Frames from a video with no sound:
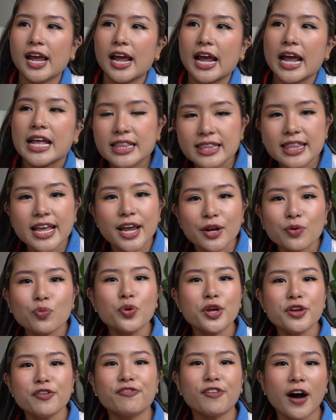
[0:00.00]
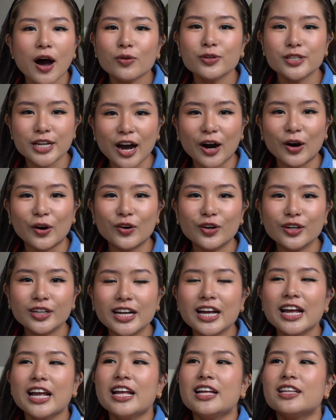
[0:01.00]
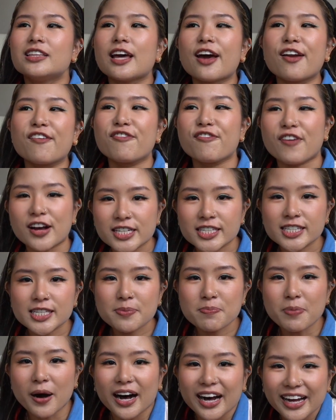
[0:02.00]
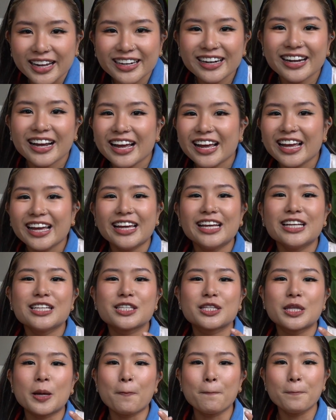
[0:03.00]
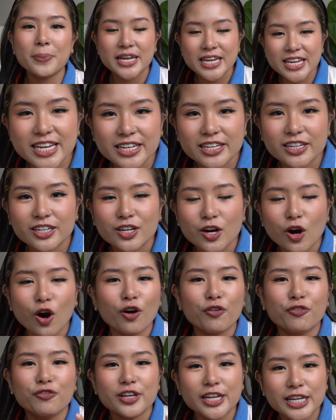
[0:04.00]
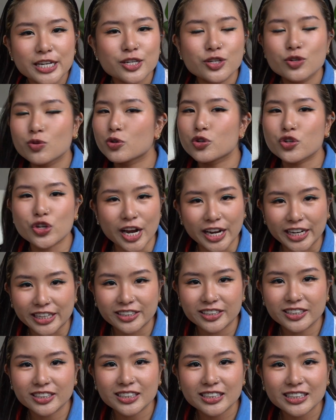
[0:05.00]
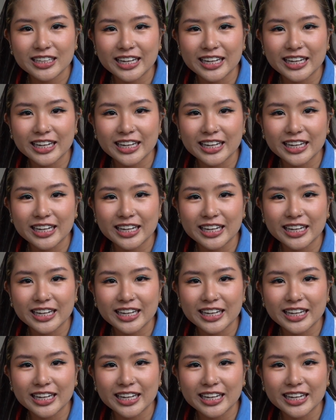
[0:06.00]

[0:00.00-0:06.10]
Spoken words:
And then we found out that Fansipan is the peak of Indochina.